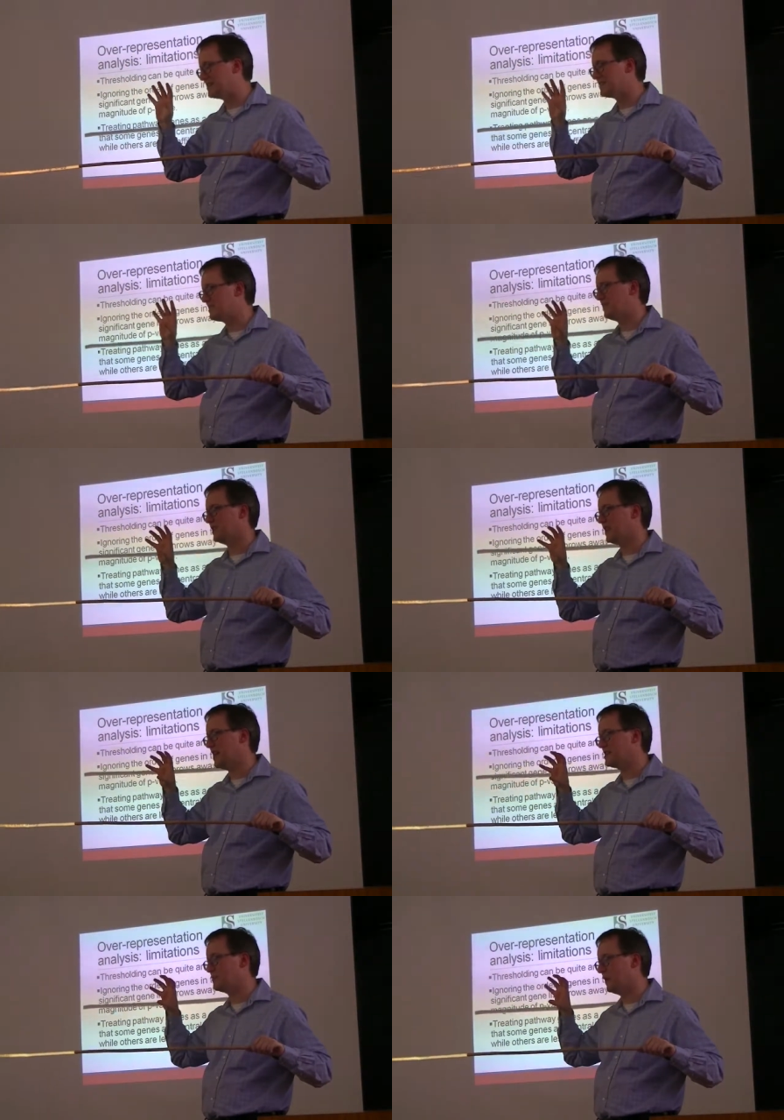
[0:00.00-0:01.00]
It's not the
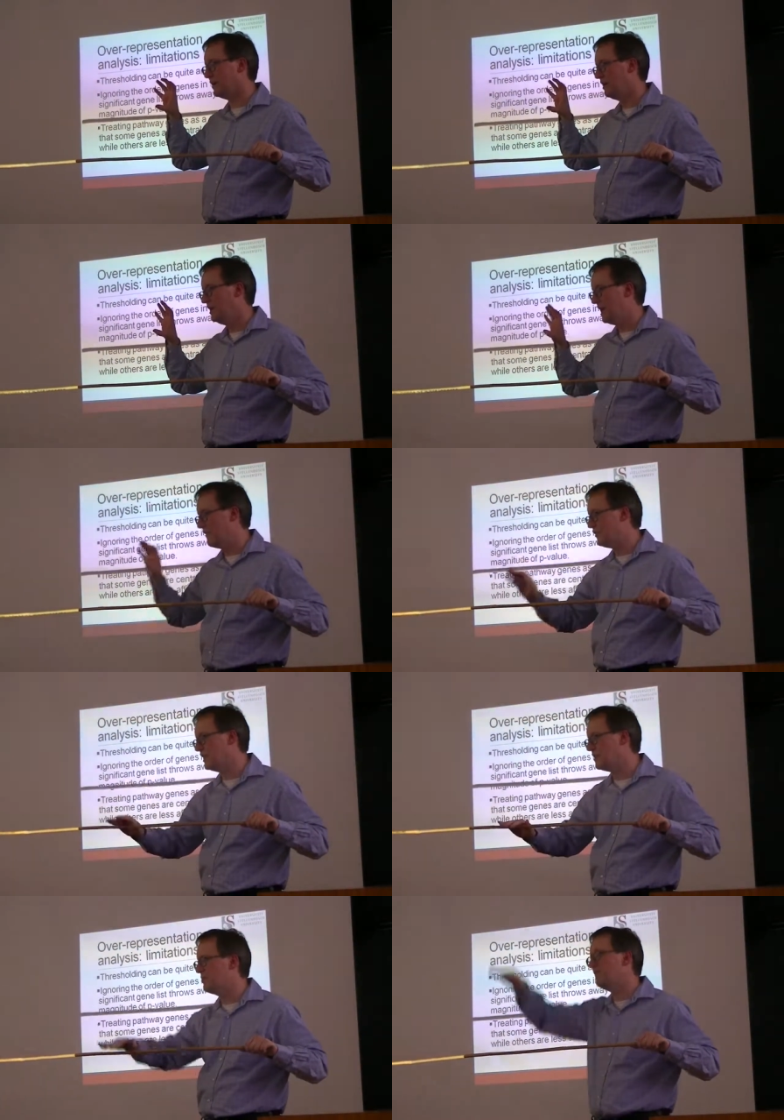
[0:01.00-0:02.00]
case where
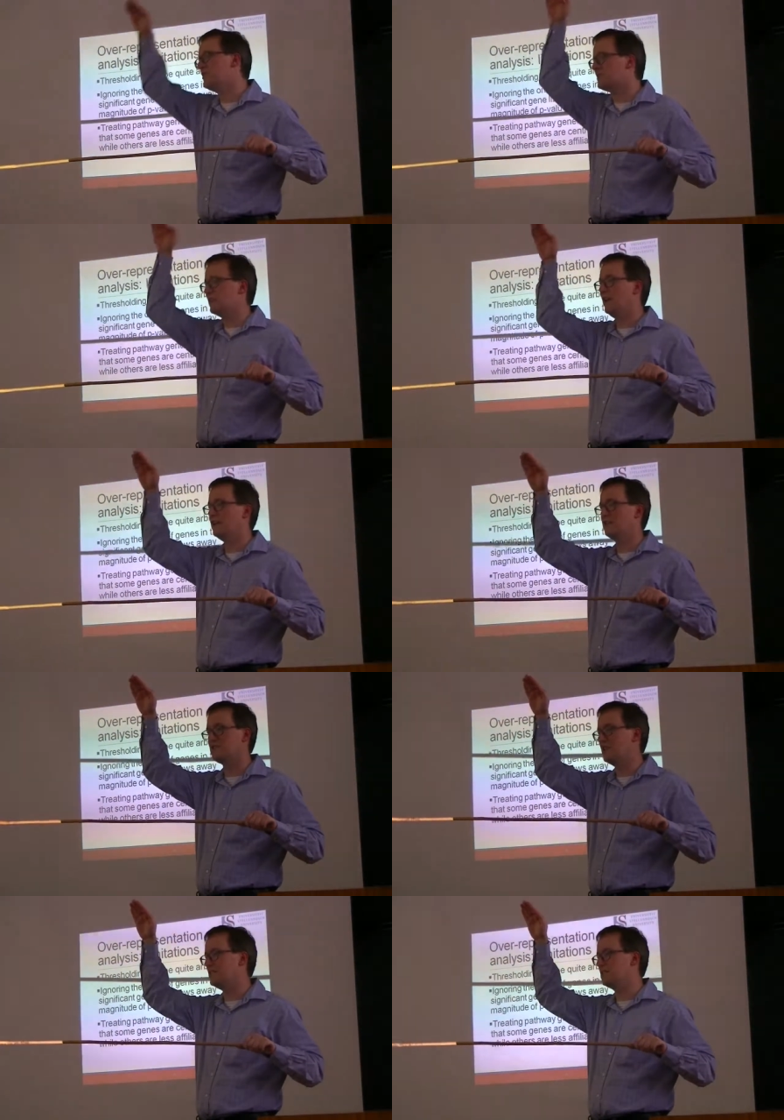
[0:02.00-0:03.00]
everything above this line
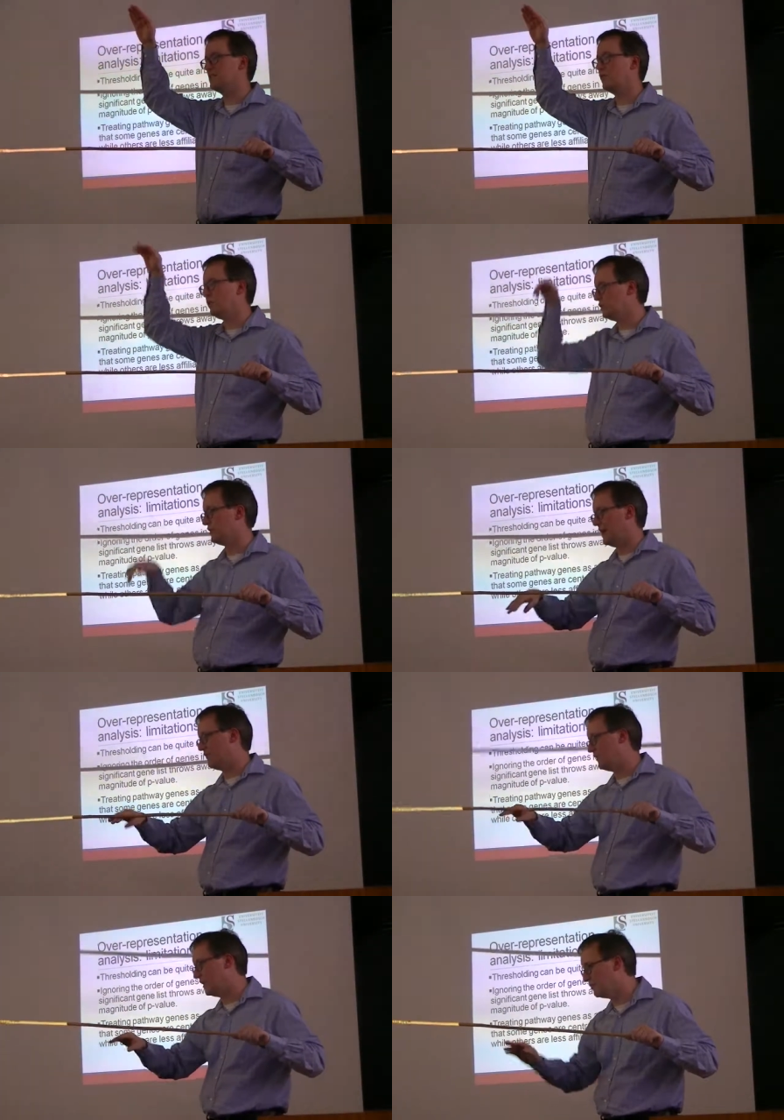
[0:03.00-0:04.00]
is gold and
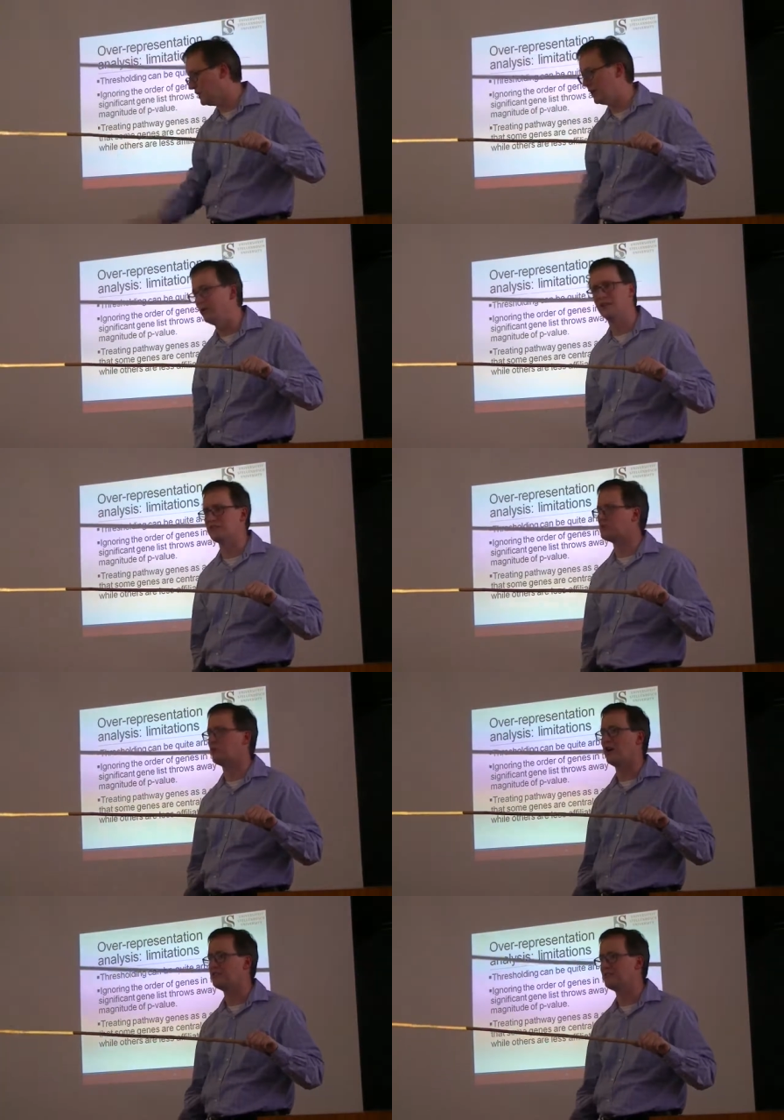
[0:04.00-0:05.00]
everything below it is
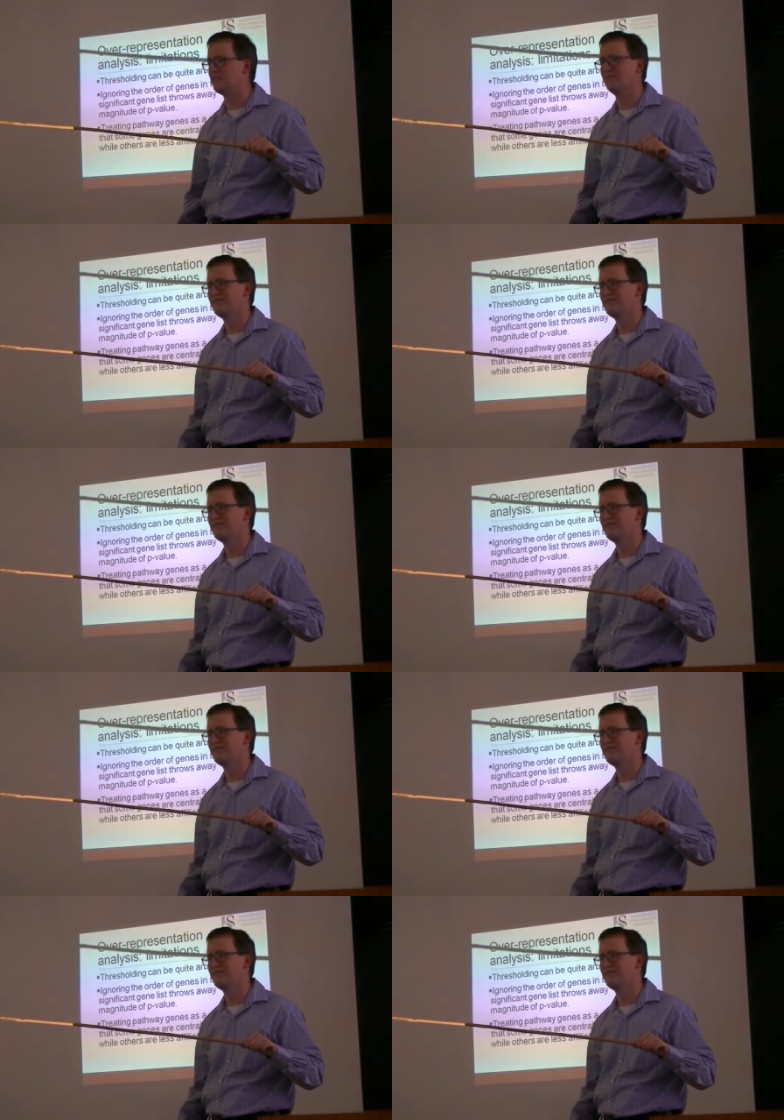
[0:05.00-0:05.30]
dross.